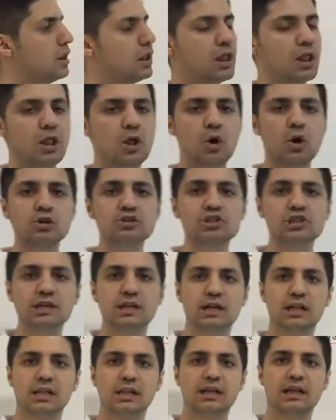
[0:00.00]

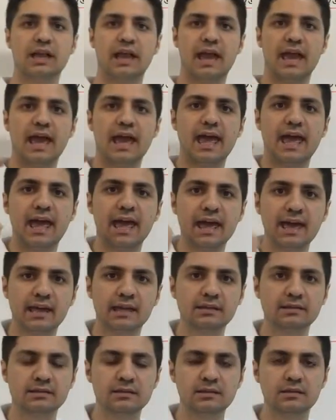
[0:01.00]
logically
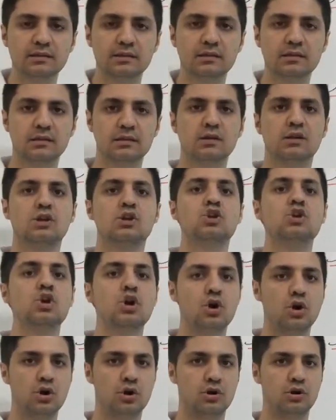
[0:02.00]
end
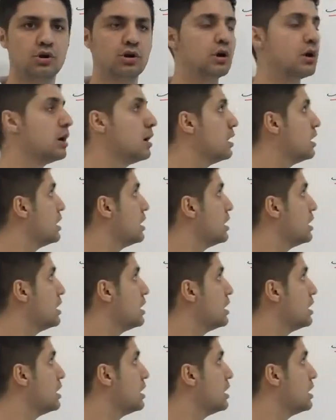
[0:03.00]
your